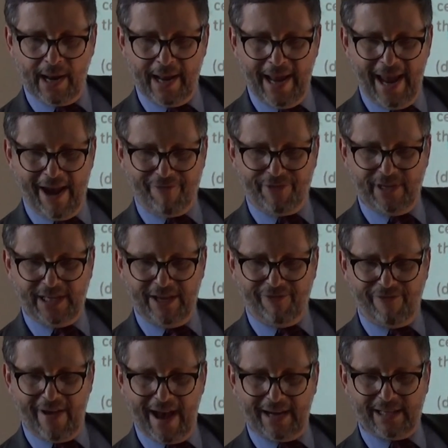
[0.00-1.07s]
If the
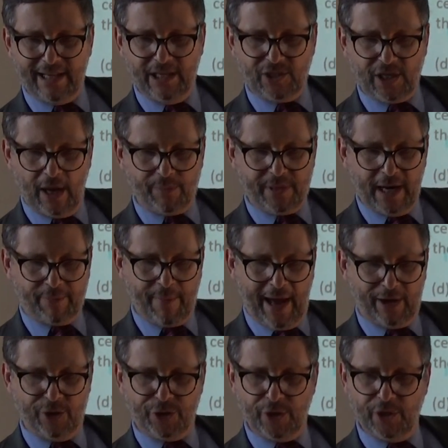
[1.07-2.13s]
defect is subject
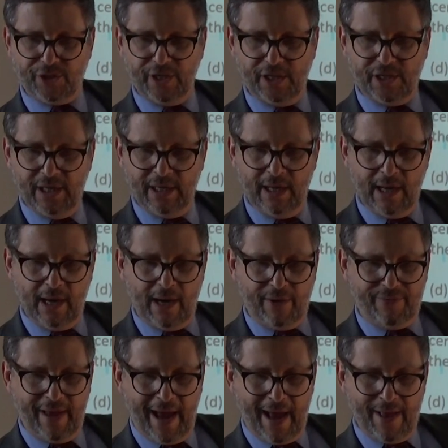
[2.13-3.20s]
matter jurisdiction,
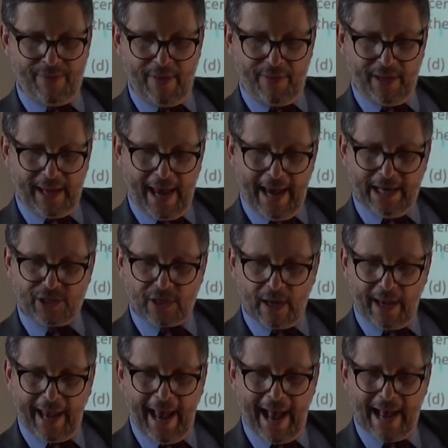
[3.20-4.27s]
then the
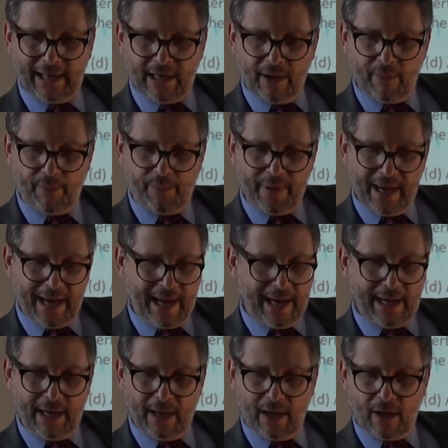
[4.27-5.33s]
case can
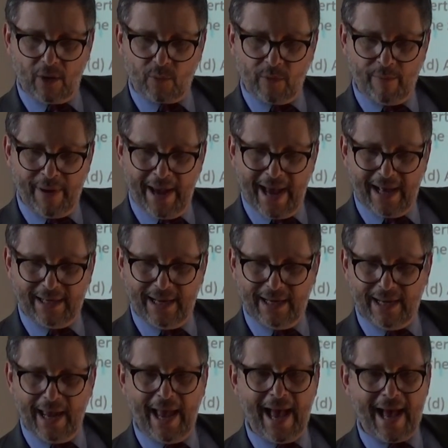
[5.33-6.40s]
be
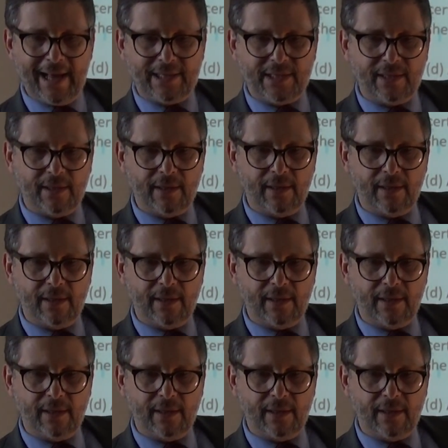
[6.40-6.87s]
remanded at